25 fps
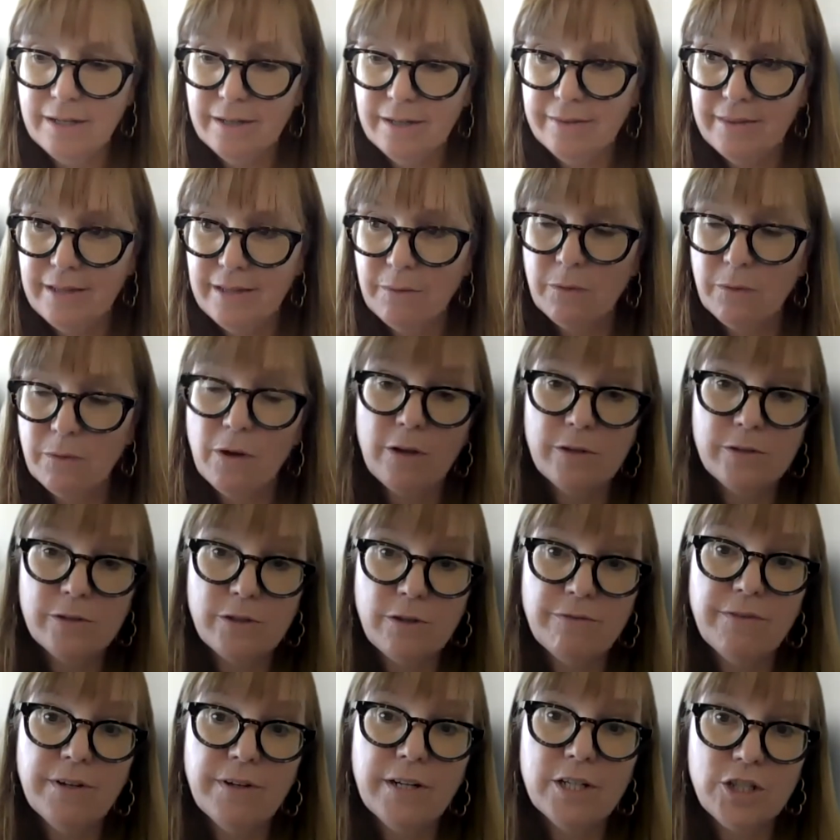they were also
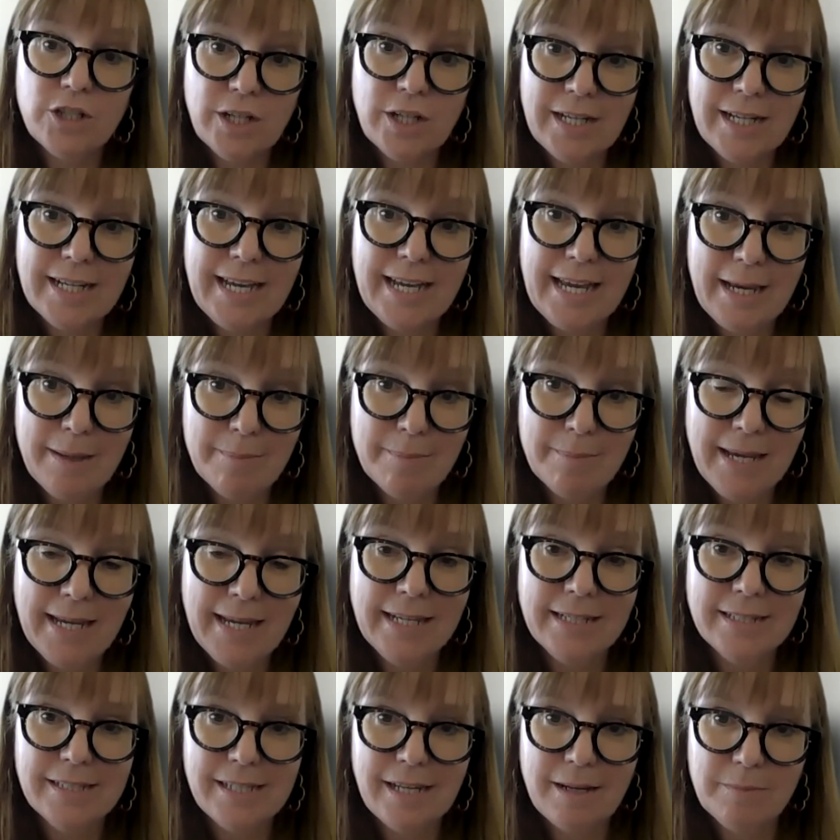finishing a
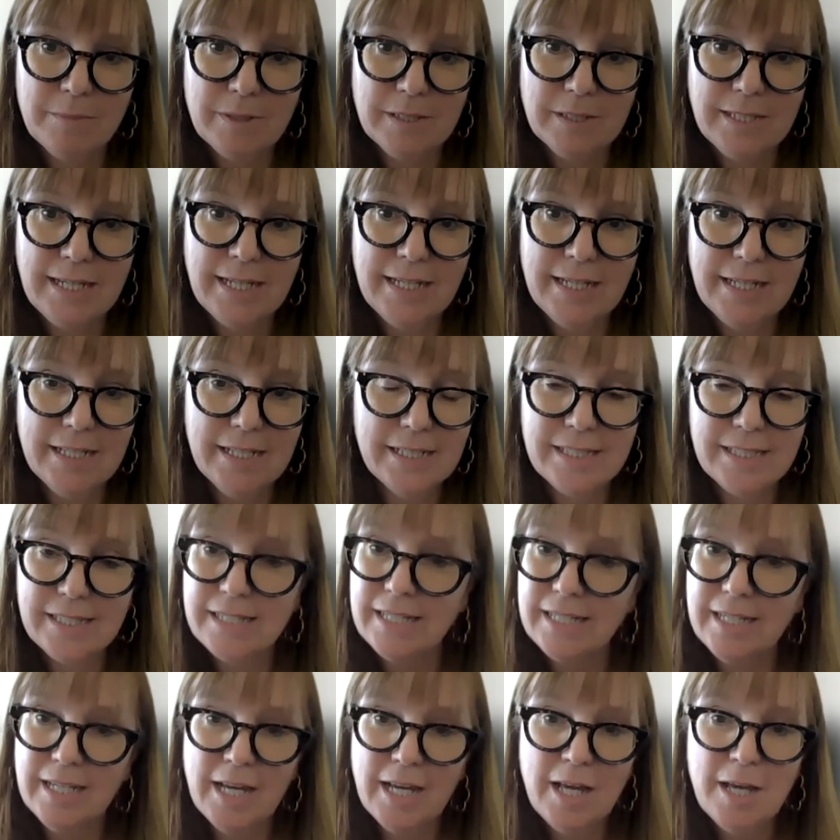campaign
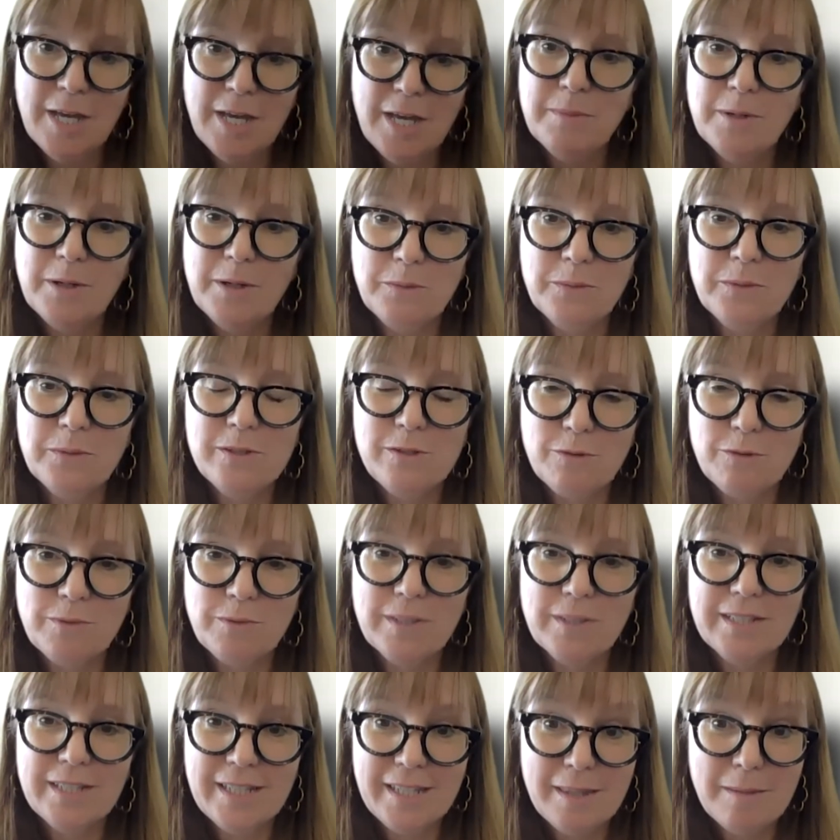simultaneously, but it was
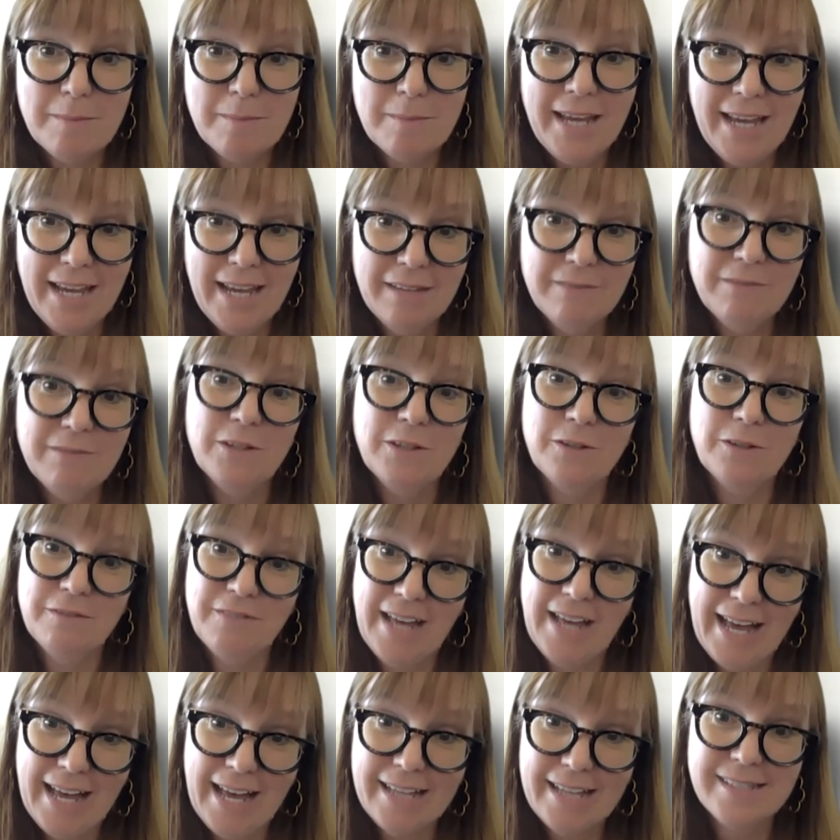really the behavior of
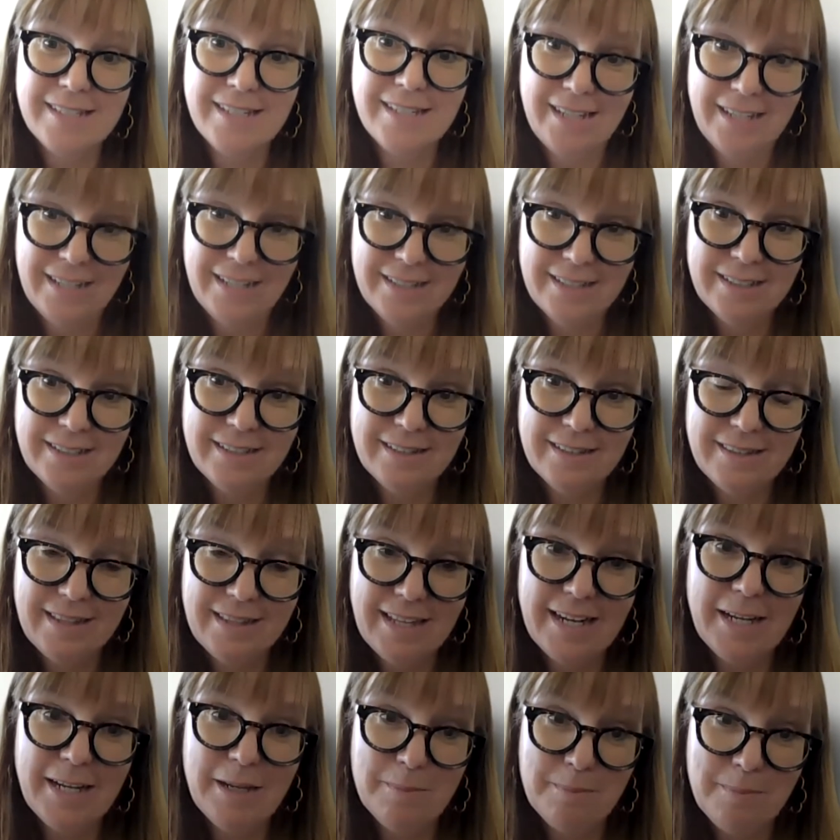asking
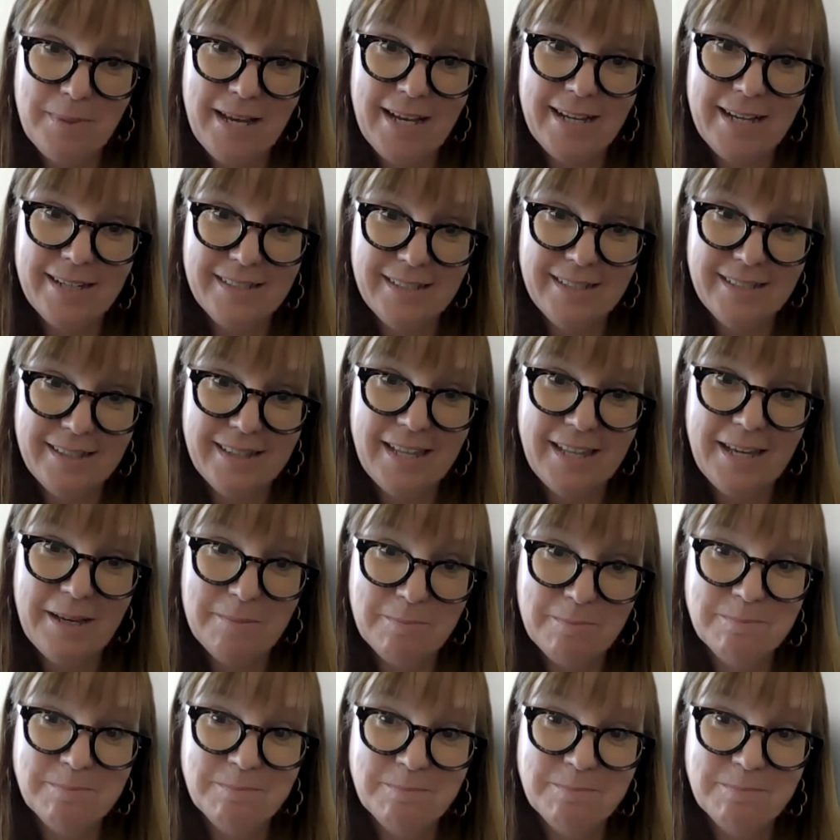that impacted them.